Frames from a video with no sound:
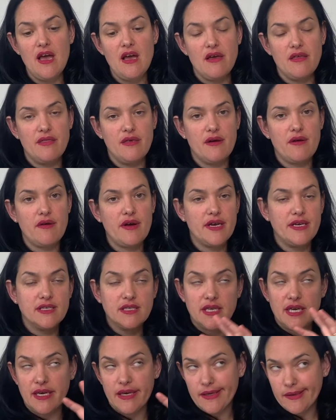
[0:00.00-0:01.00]
There is
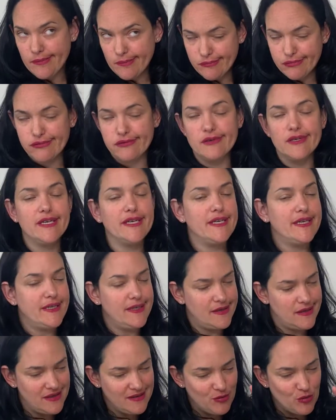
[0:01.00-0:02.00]
a pretty
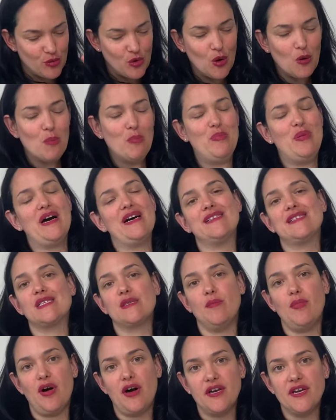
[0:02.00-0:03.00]
robust
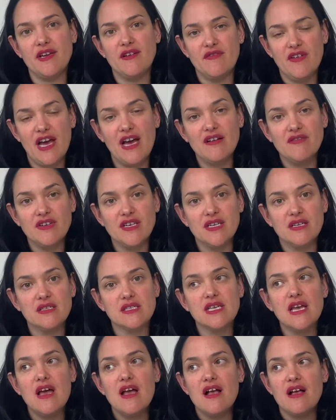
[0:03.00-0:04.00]
body of evidence
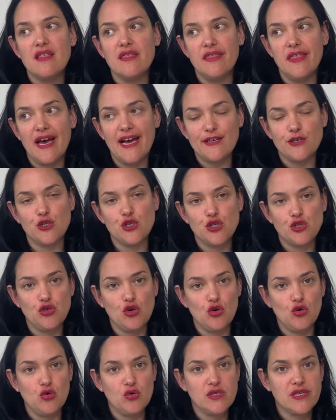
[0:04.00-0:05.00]
that
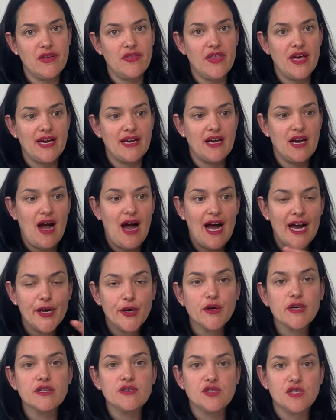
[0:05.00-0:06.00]
shows that higher
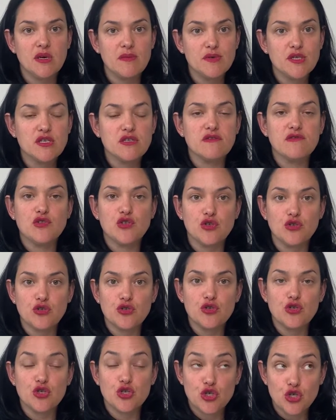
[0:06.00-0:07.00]
consumptions
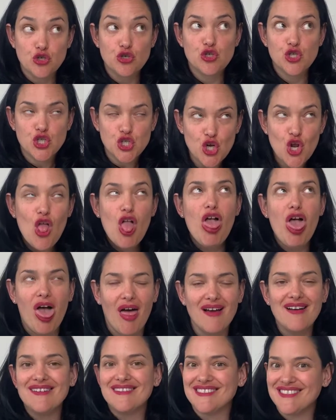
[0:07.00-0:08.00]
of
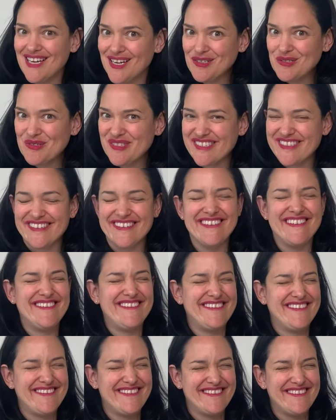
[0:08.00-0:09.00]
tongue twister.
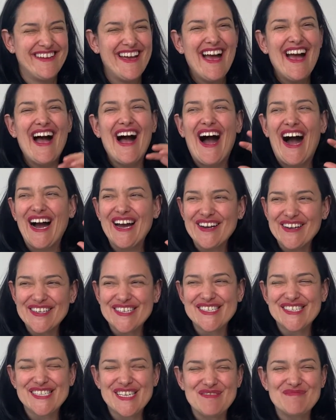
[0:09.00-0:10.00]
Higher
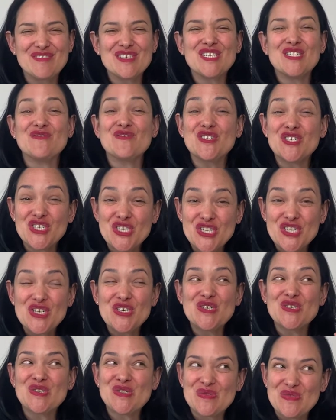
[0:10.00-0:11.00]
consumption of
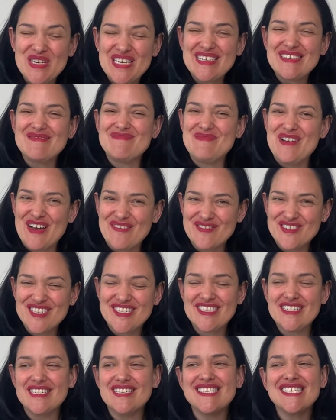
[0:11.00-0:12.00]
sugar-sweetened
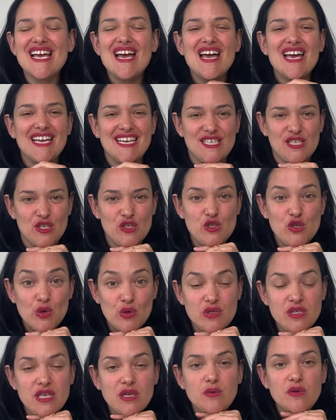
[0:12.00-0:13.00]
beverages is
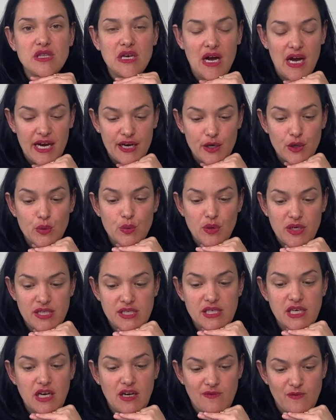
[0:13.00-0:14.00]
associated with a higher
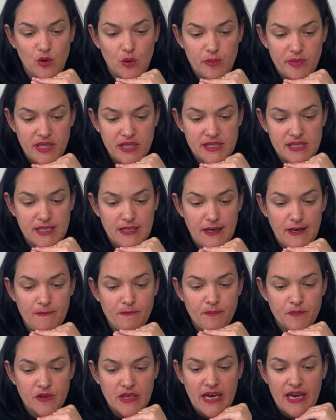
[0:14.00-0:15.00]
risk of obesity.
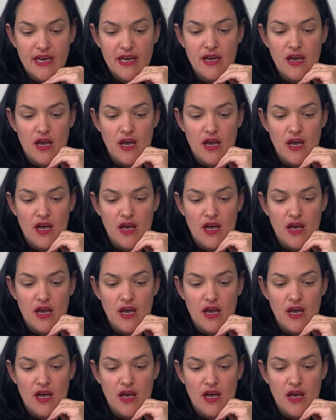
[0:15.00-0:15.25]
Okay,